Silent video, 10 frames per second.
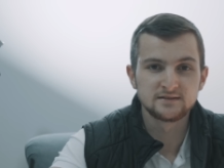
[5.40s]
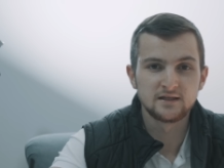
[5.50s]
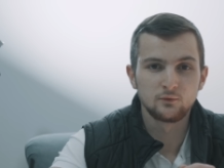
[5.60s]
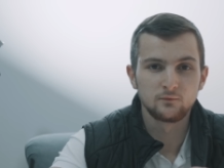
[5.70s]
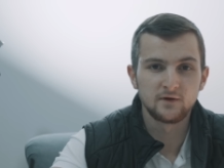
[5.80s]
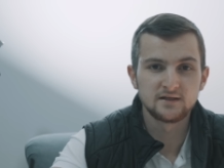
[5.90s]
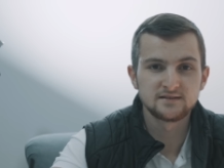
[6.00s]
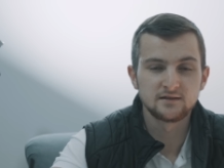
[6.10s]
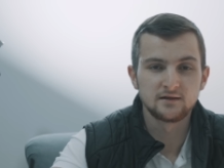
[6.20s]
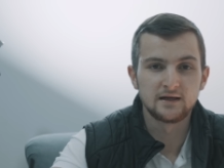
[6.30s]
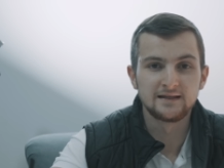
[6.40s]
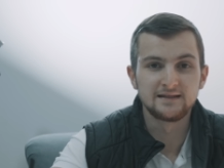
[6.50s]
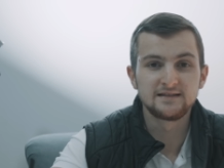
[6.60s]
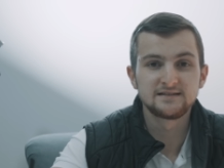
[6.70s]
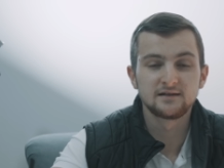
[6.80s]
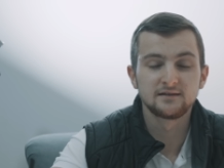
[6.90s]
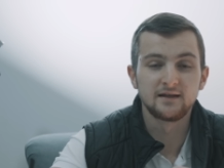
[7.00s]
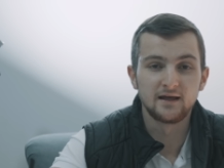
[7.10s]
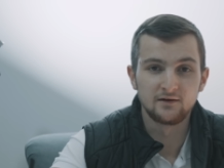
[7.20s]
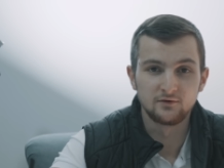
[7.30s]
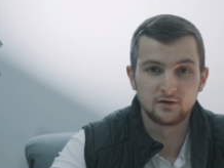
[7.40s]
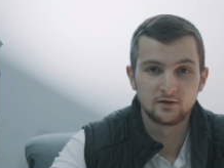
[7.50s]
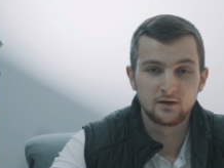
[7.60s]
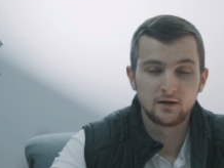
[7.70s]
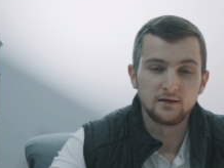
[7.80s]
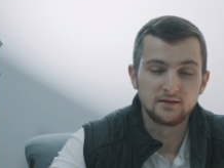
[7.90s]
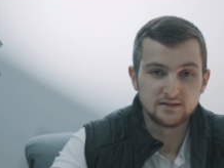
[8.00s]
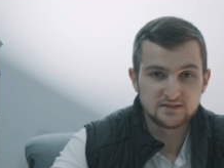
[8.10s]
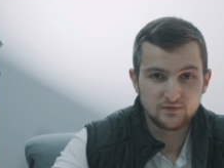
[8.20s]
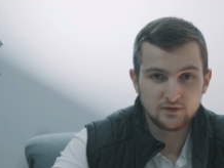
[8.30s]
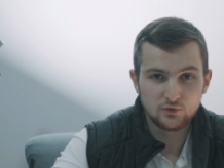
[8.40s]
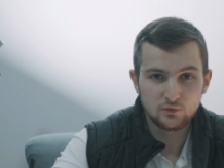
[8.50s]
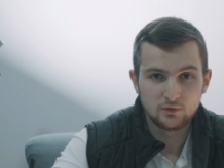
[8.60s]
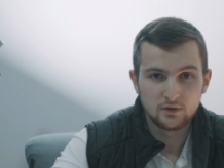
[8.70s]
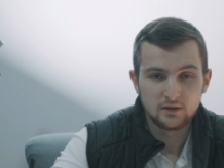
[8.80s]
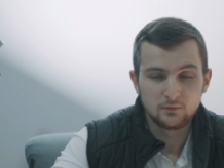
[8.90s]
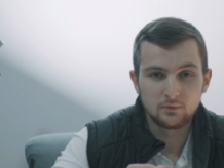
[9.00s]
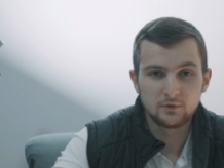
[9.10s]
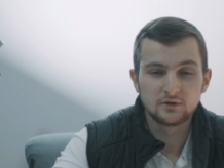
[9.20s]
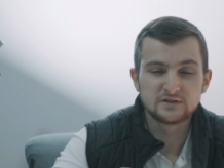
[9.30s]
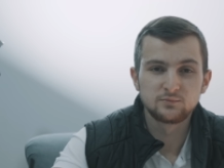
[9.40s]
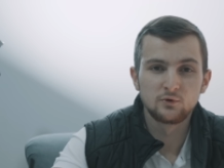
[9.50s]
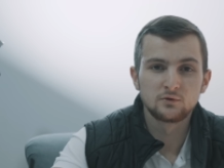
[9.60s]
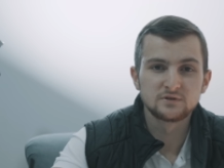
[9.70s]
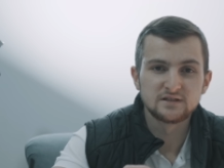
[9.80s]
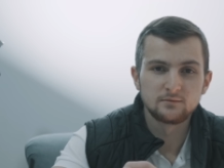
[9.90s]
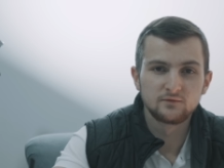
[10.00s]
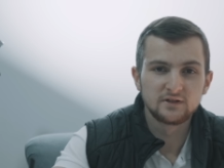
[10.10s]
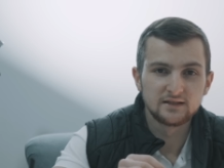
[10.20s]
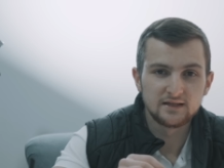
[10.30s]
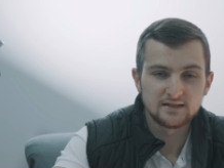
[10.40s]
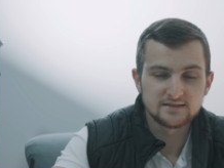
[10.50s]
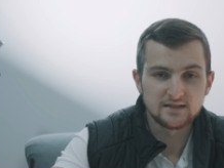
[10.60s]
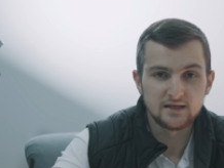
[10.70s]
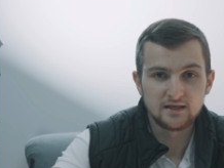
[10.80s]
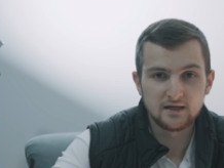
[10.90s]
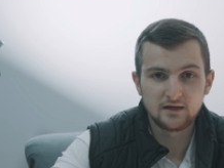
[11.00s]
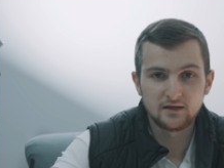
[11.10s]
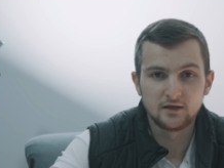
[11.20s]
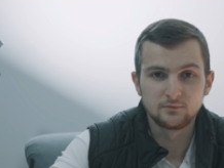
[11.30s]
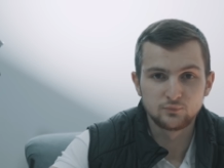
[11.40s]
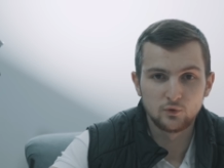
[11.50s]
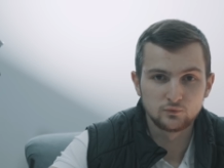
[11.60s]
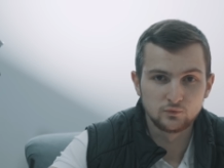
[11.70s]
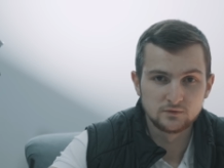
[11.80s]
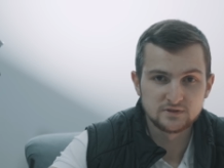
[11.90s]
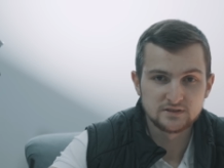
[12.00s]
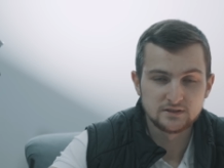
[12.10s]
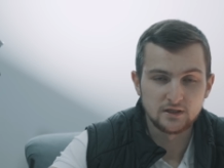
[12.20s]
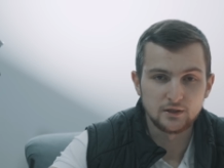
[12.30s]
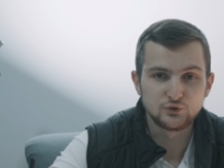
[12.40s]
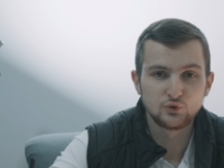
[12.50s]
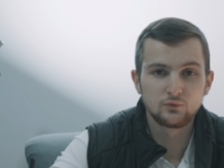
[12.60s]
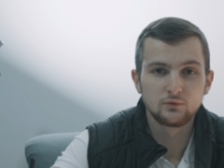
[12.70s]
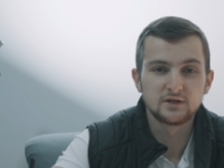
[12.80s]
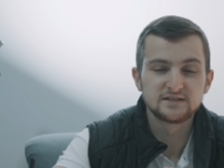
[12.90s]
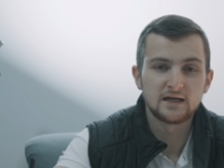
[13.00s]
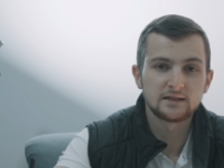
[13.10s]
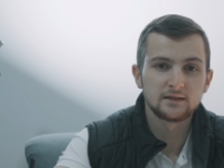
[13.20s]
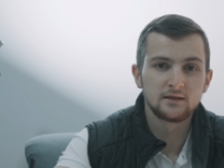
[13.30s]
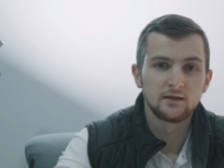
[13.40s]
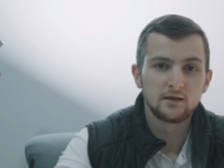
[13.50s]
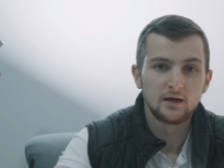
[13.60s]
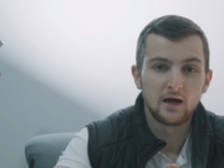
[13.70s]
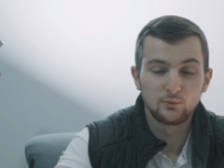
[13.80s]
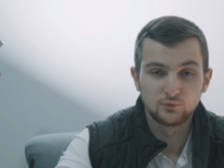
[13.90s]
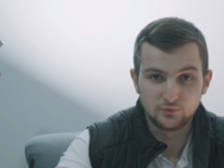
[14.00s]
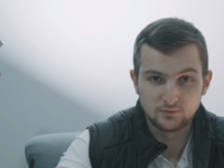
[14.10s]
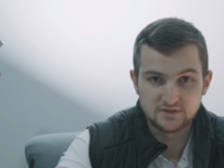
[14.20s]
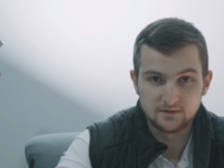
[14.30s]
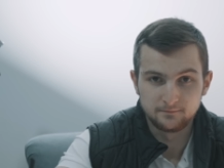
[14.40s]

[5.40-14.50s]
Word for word: is now faster and easier than ever. In this video, we will explore some of the latest AI and pro tools and show you exactly how to use